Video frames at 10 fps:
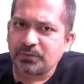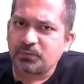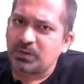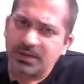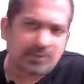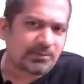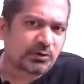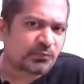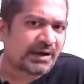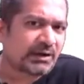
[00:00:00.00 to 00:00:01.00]
will be able
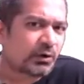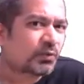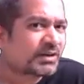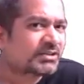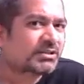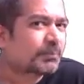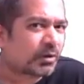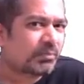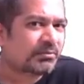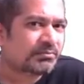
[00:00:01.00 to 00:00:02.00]
to find out what is the
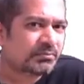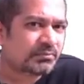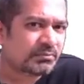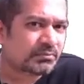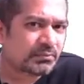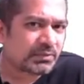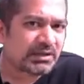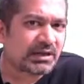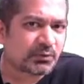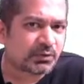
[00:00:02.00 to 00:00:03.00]
problem
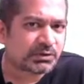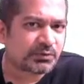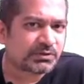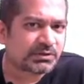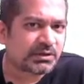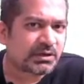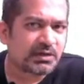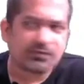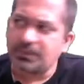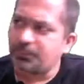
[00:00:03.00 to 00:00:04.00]
in that constituency?
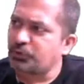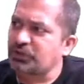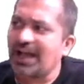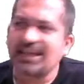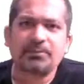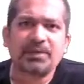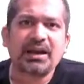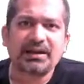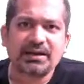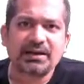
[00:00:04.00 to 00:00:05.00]
If suppose I am
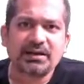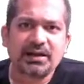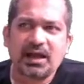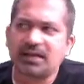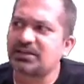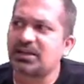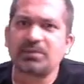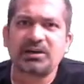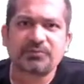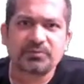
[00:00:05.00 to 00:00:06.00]
elected as an
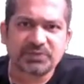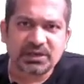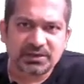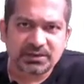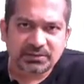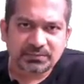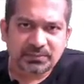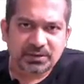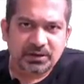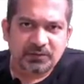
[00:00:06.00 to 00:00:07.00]
MLA from Jayanagar,
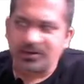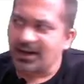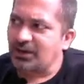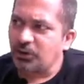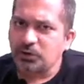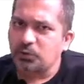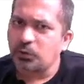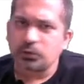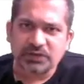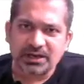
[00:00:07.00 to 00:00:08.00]
will I not go
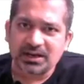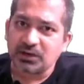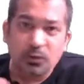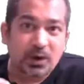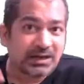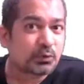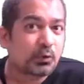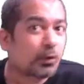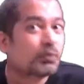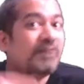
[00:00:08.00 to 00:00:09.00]
to Jayanagar? Do I need to
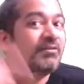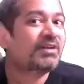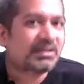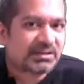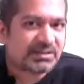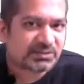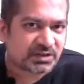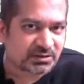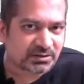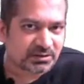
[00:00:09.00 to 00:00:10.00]
go to every other
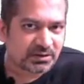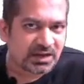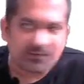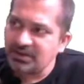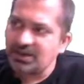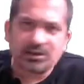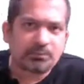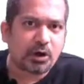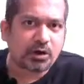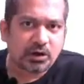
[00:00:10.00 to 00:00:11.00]
district, every other
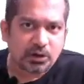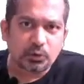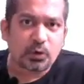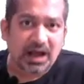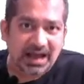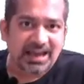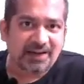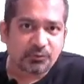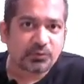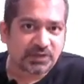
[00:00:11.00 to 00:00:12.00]
block? No, I
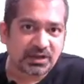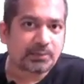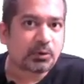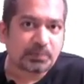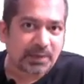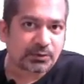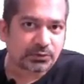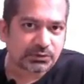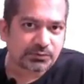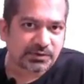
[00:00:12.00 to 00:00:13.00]
have to think about my
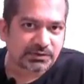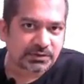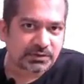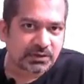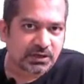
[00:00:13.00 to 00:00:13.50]
constituency.